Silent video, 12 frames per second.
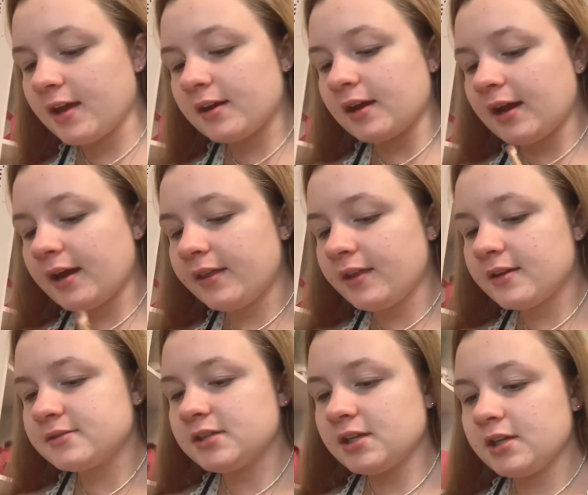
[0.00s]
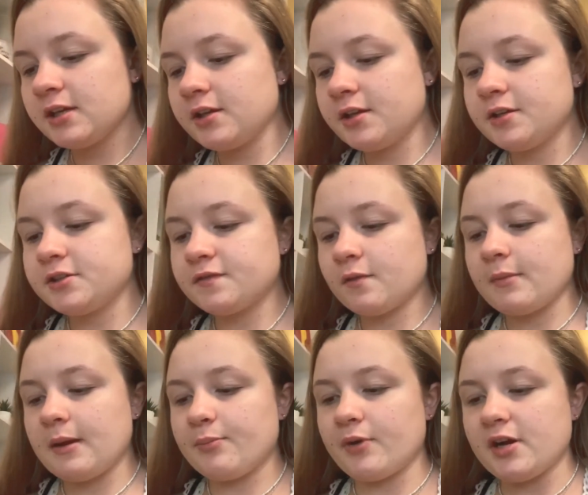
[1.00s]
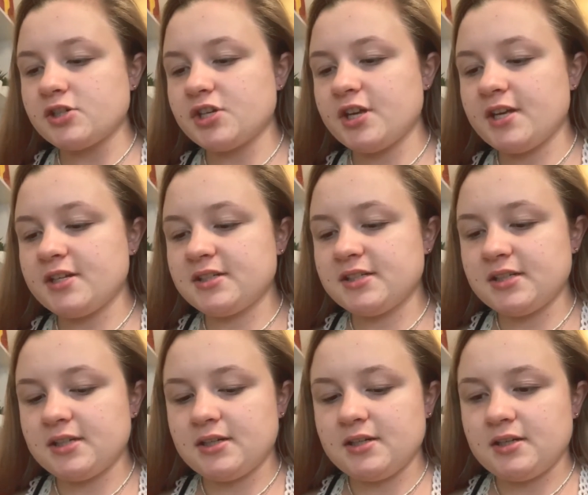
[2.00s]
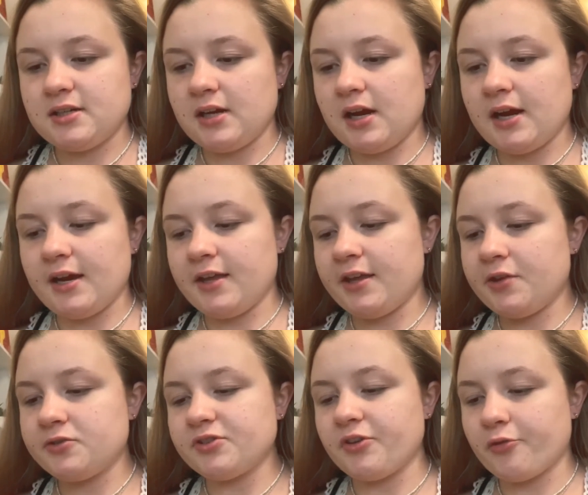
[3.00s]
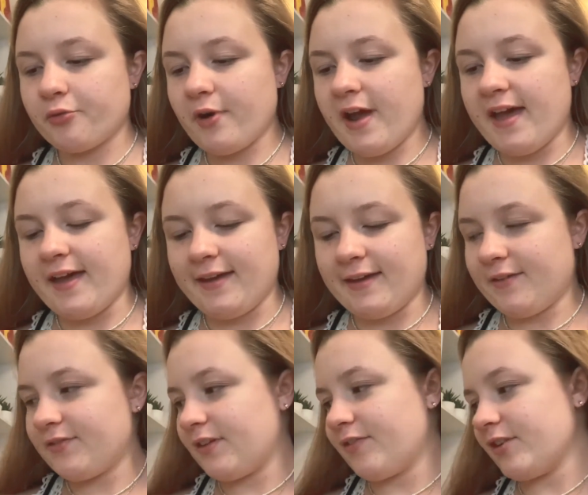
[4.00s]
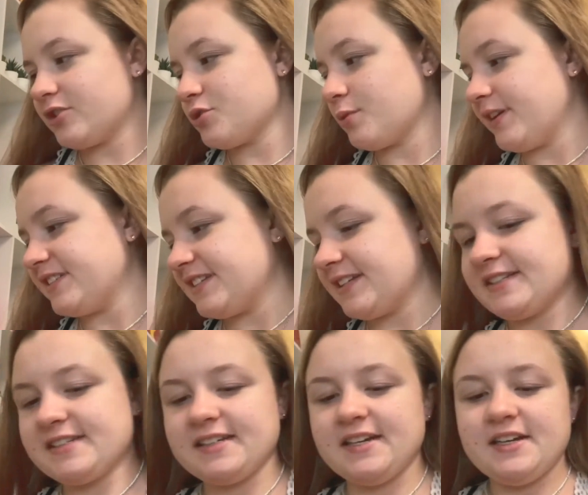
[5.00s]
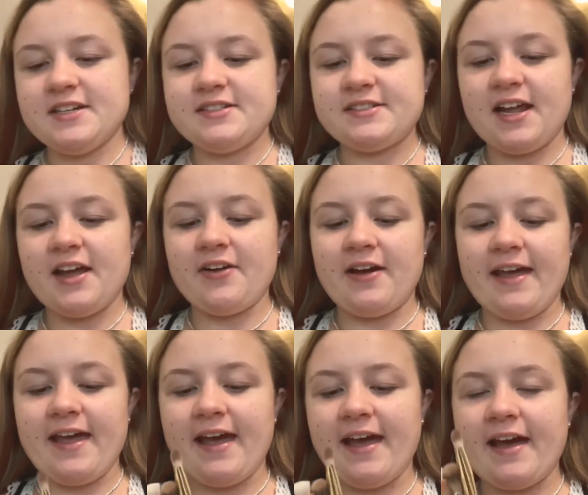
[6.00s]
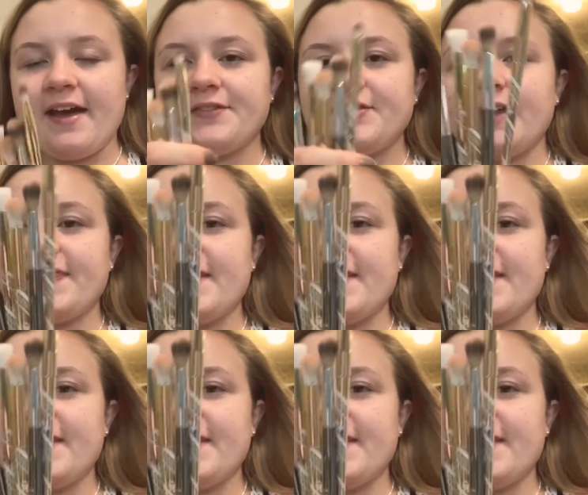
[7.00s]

I like to use for my brushes, I use an array of different choices. So I have like the